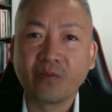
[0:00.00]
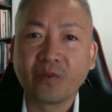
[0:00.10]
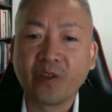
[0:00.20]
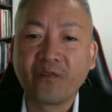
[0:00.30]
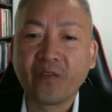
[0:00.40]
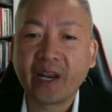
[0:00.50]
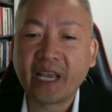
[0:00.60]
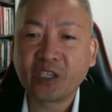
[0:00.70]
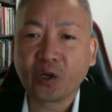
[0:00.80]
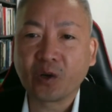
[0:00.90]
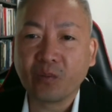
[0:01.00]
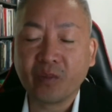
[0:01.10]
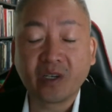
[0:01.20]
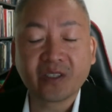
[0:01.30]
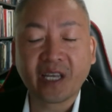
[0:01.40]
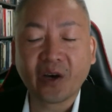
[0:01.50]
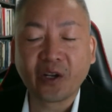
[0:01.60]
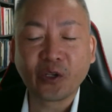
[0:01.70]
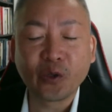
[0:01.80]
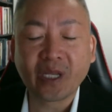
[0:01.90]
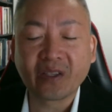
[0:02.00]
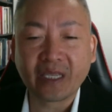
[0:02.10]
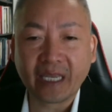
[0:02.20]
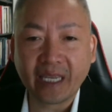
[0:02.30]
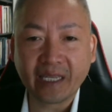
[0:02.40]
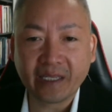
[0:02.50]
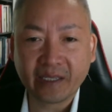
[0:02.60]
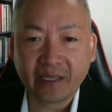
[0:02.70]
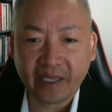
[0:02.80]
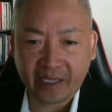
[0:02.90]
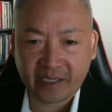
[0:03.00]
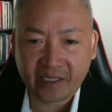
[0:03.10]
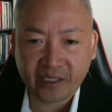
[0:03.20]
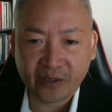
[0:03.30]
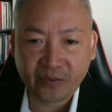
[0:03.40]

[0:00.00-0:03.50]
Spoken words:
the financial meltdown in 2008 hit.